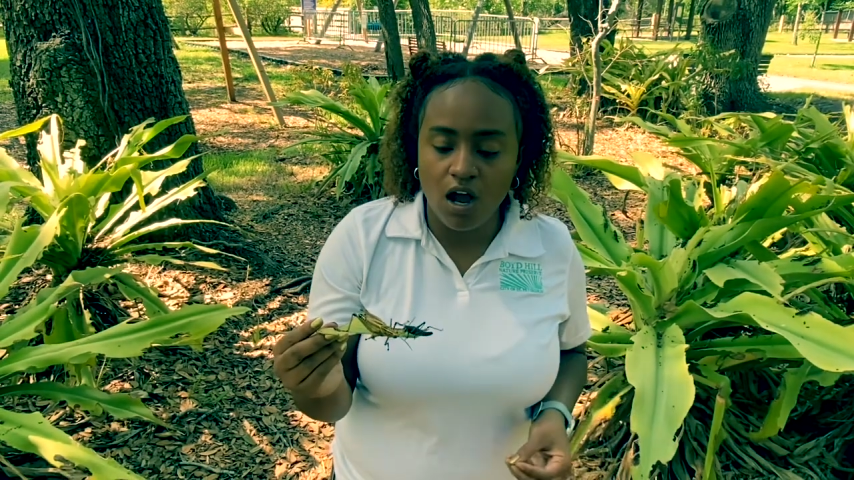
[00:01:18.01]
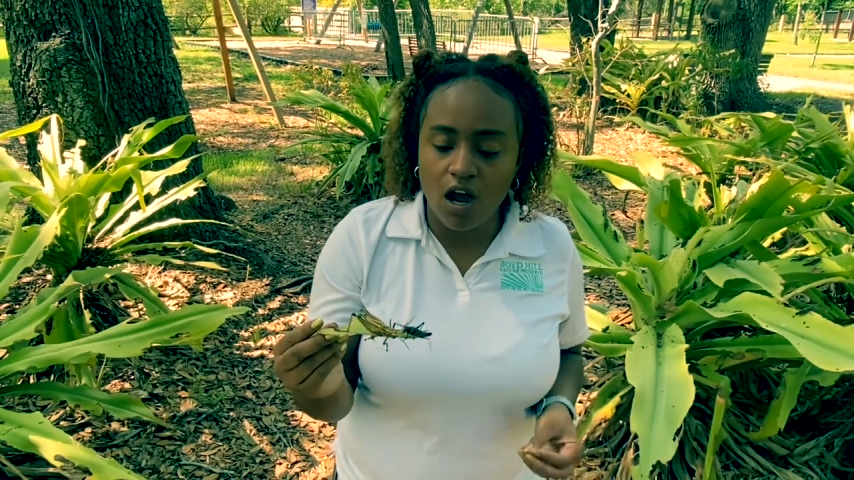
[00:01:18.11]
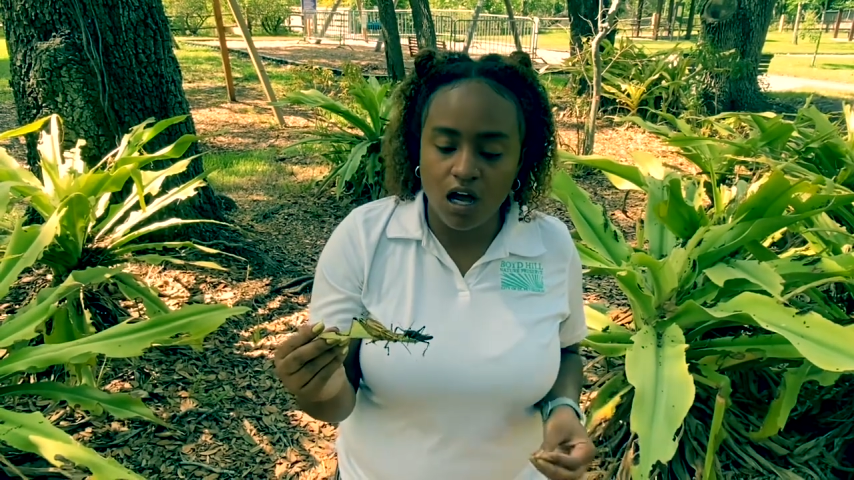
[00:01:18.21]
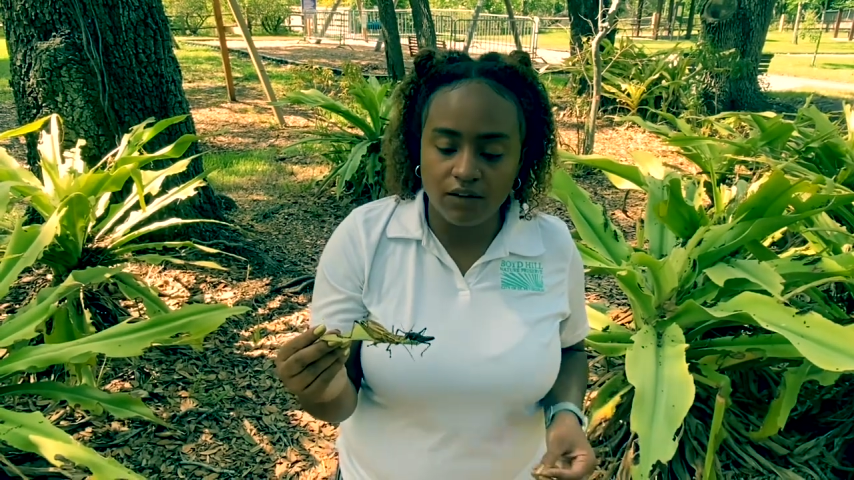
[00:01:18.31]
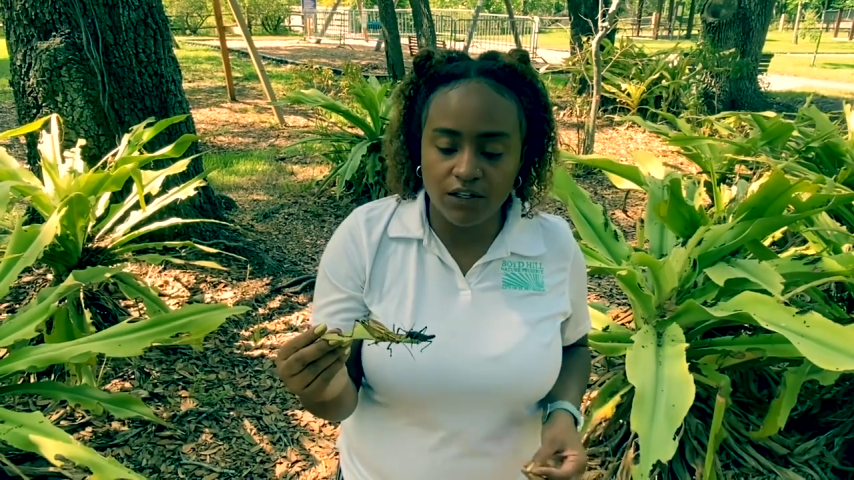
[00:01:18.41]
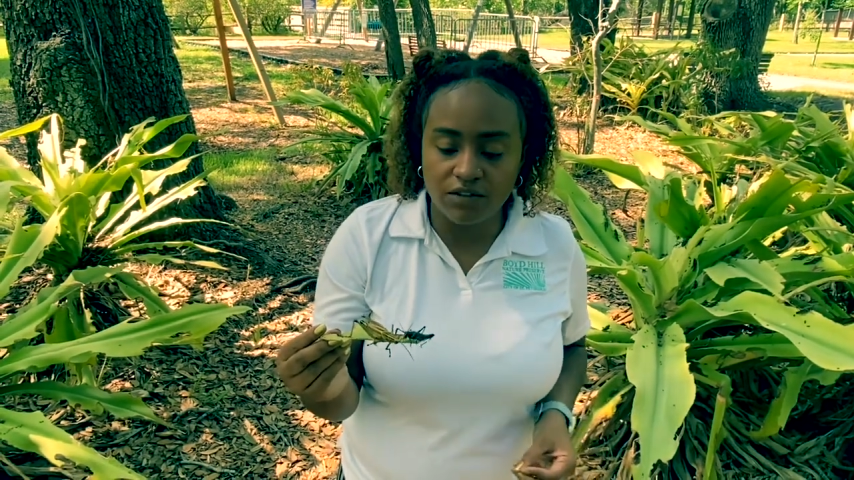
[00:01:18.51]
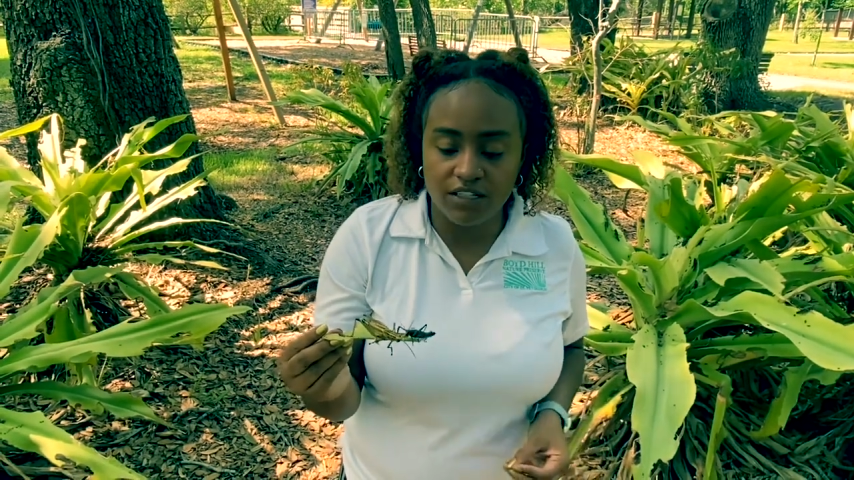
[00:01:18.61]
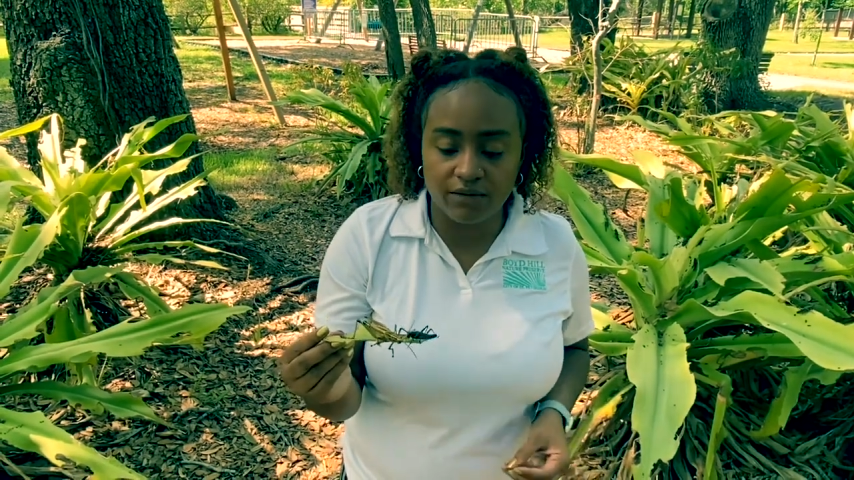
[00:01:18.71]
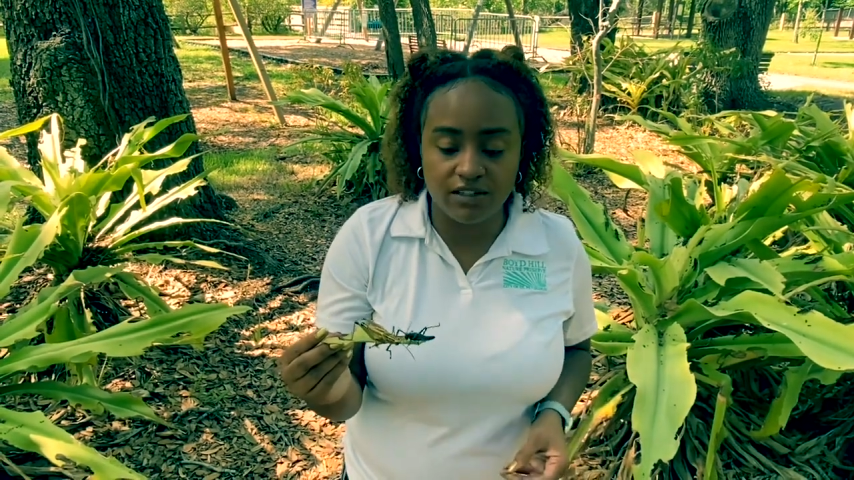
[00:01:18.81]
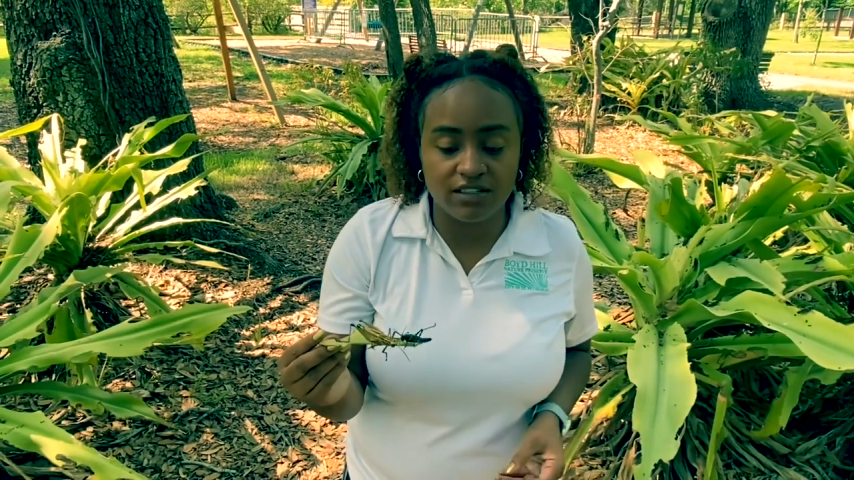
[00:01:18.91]
all of those
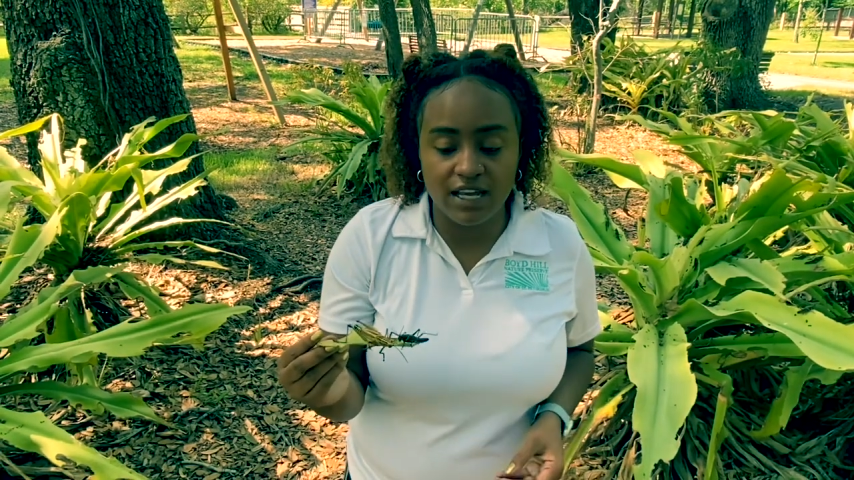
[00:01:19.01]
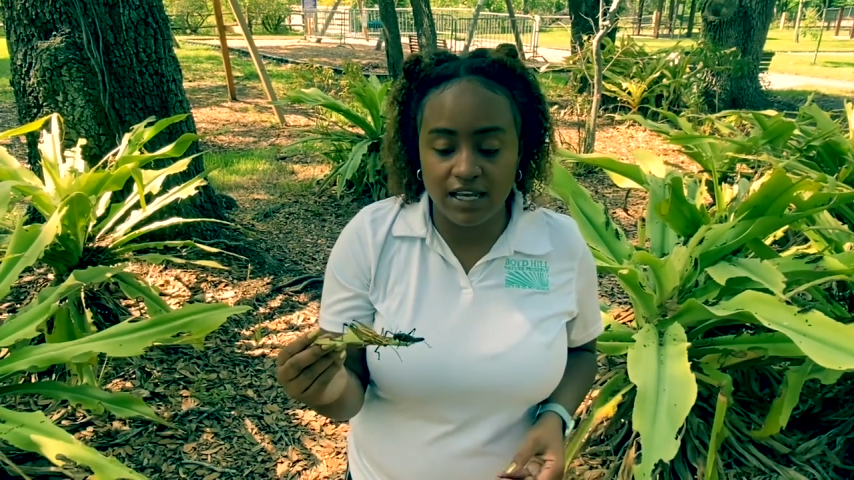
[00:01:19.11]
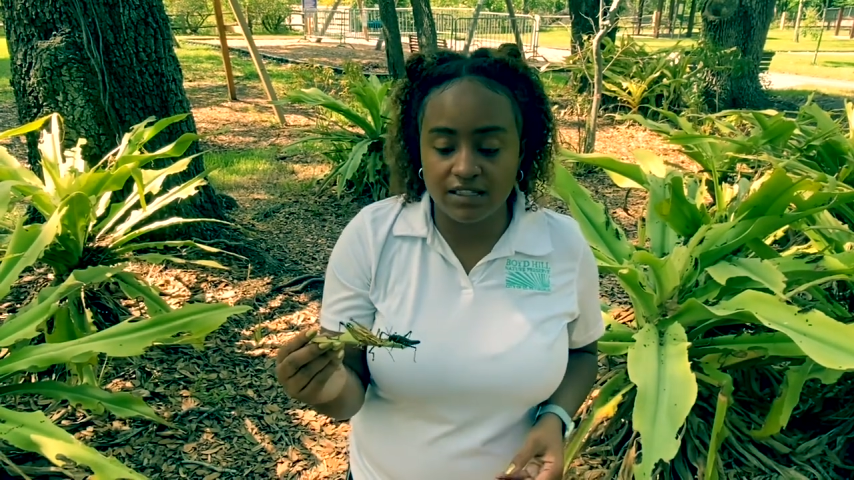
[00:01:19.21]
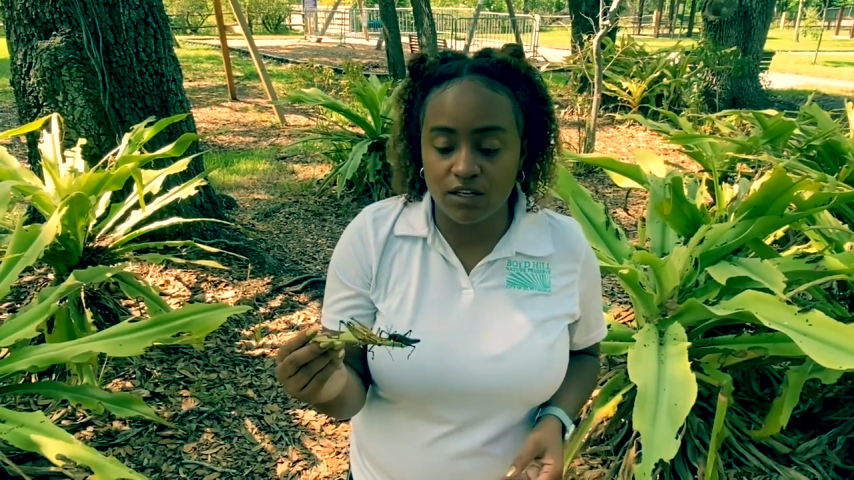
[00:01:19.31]
different states.